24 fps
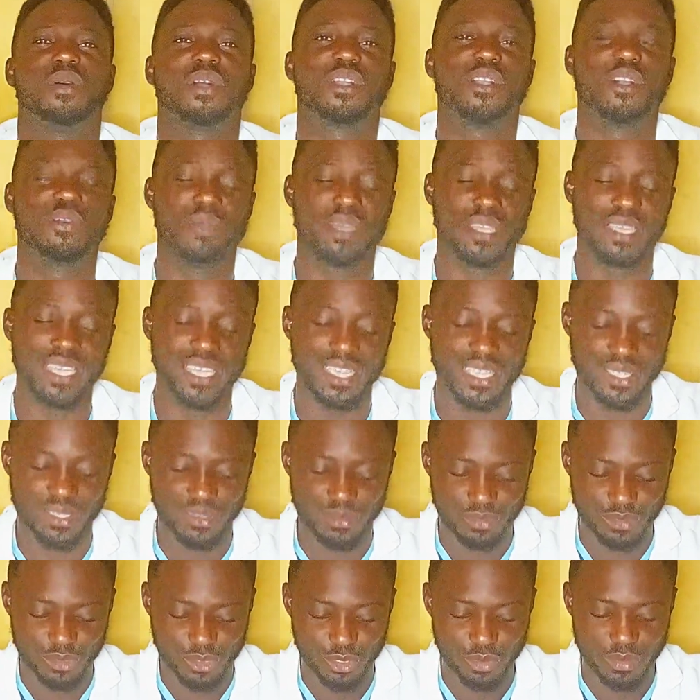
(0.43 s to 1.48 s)
you're welcome
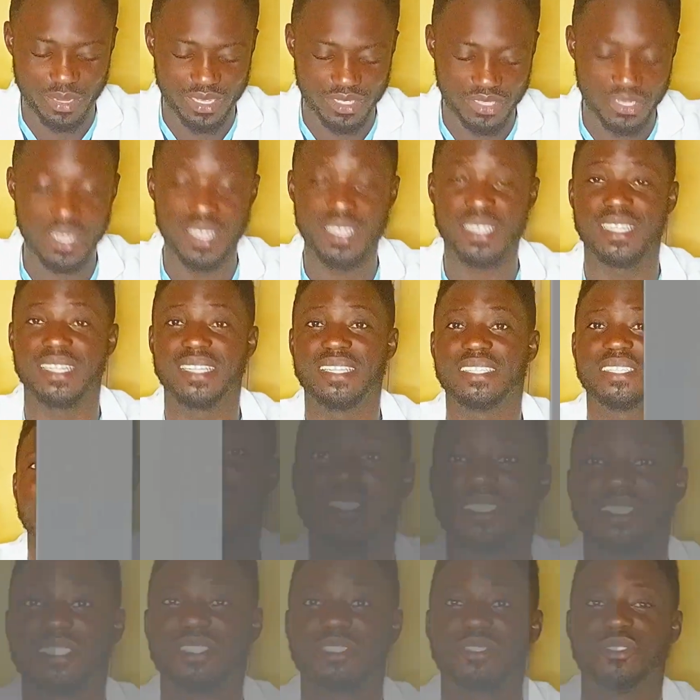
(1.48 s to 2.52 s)
again to my channel.
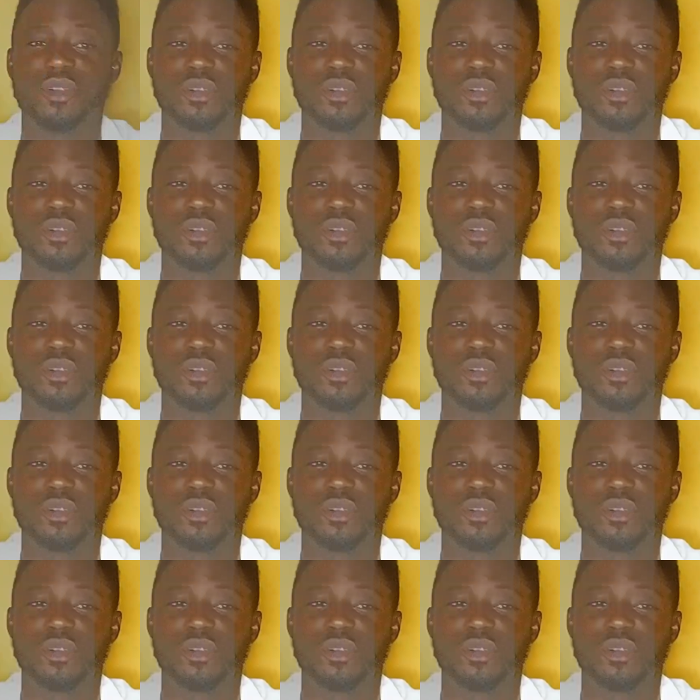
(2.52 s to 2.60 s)
This